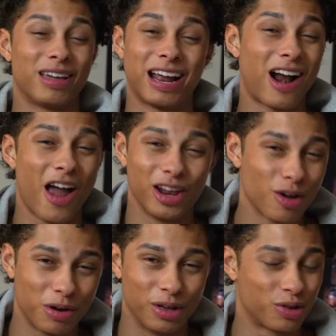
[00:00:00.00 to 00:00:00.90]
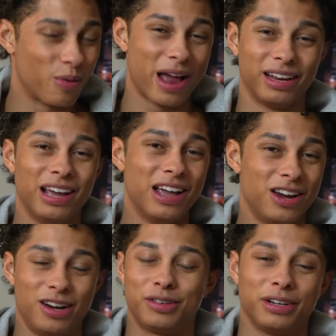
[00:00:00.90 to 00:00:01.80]
care how you look when you sweat.
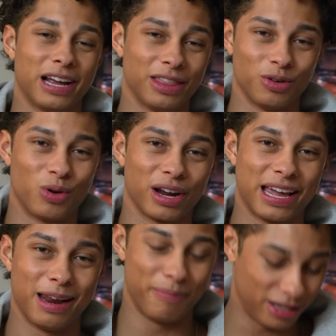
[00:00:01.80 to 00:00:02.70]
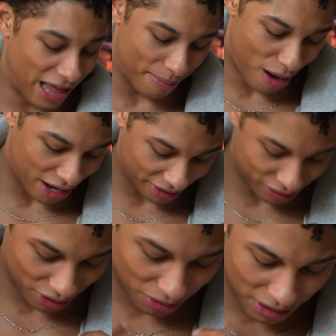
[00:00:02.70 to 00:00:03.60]
You're just here to get the work in and build that body.
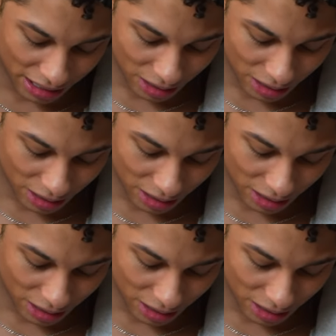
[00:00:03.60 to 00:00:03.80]
So